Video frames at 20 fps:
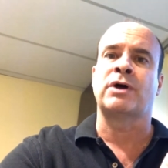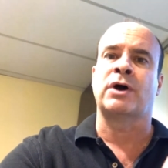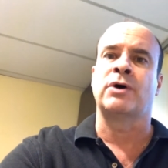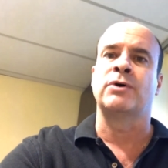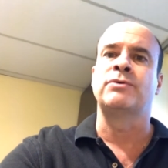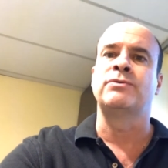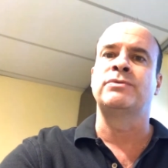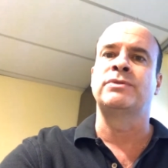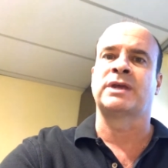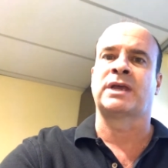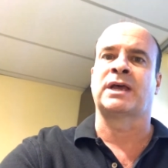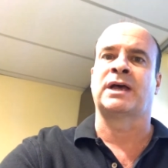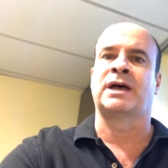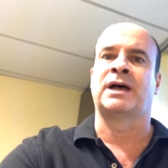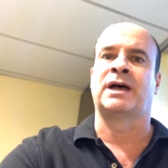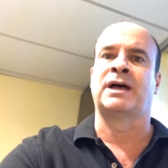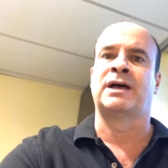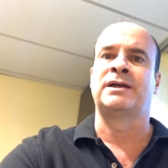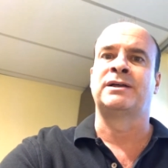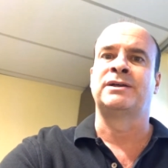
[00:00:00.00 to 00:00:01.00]
own the
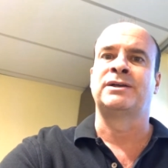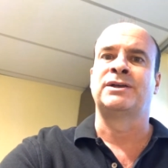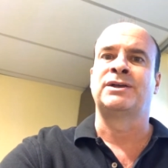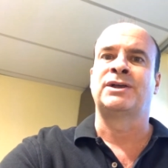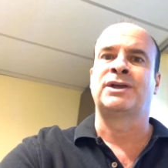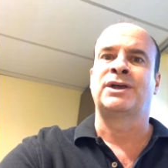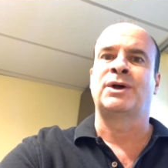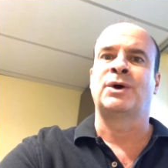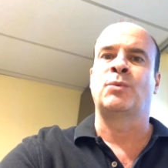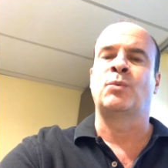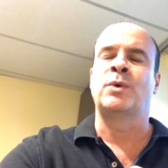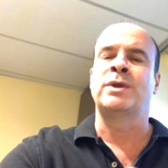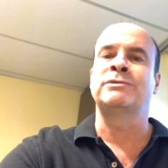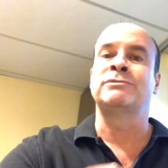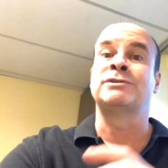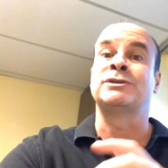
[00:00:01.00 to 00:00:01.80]
car, when you're